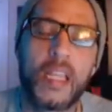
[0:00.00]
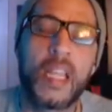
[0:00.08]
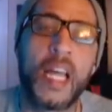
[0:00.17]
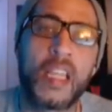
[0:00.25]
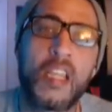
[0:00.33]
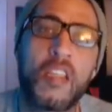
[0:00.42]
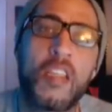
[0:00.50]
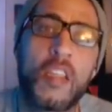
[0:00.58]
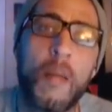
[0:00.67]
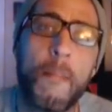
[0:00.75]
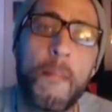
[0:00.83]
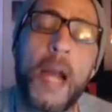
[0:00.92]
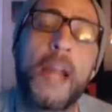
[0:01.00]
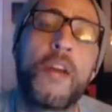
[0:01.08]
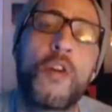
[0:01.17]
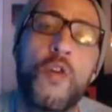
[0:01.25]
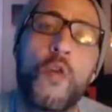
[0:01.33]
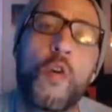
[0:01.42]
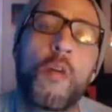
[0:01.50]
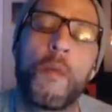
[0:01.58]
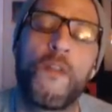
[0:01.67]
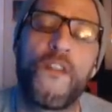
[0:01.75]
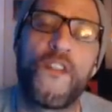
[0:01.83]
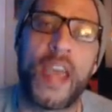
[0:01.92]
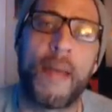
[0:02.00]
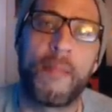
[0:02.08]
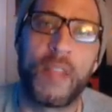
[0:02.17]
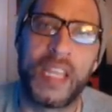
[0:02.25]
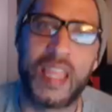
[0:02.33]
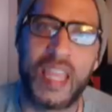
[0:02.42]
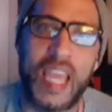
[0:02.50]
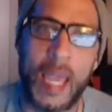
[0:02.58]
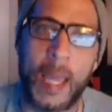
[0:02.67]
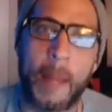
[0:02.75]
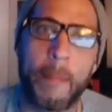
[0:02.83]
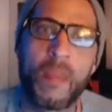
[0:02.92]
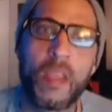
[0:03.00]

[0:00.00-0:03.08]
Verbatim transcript: like this is a minor normal family thing